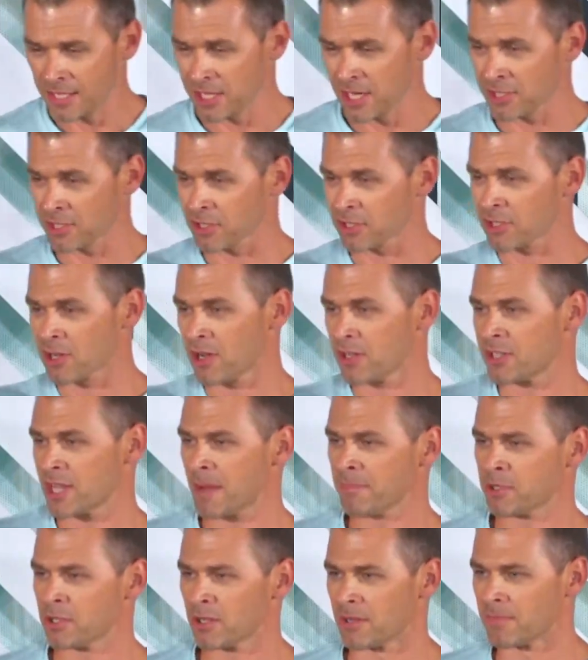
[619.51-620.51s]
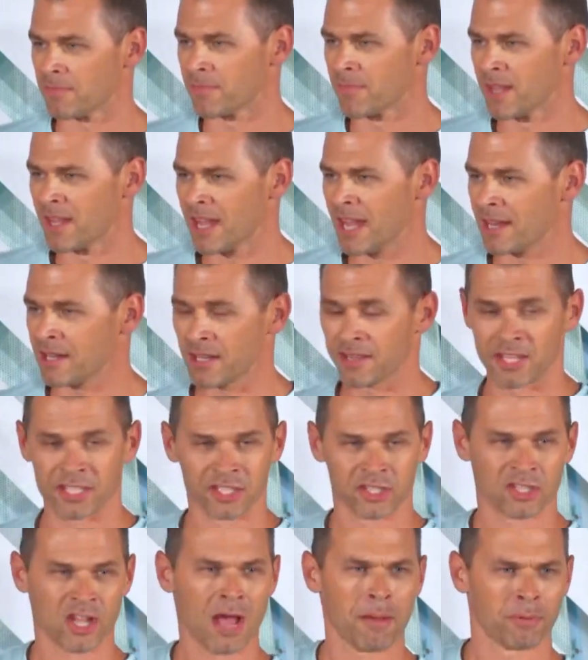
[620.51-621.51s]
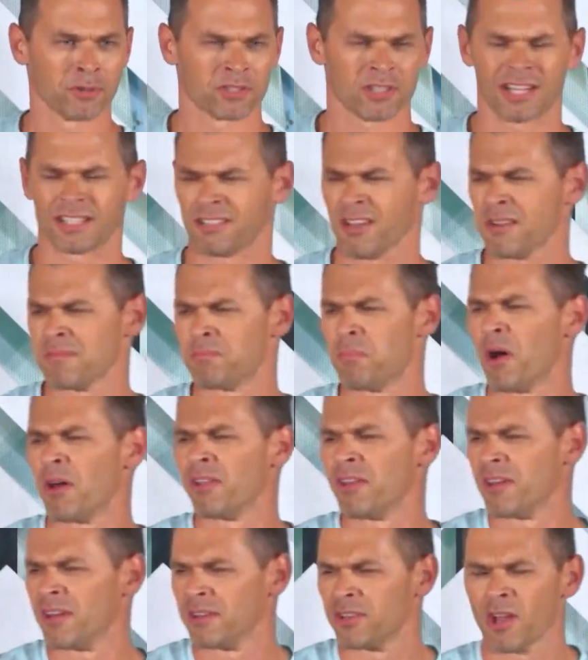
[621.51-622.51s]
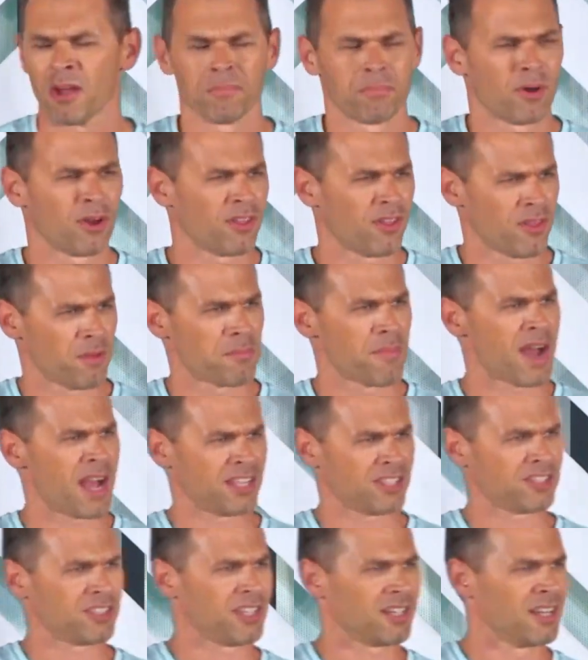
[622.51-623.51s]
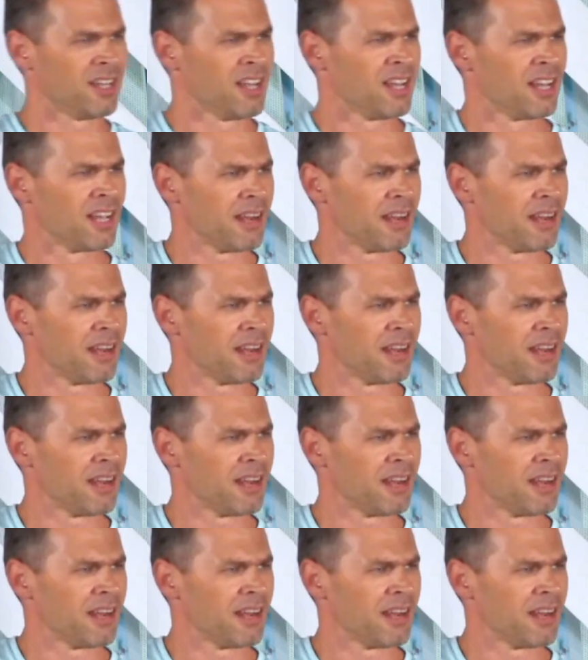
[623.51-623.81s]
Jesus goes up to him, and the disciples are like, Don't bother, don't bother the master.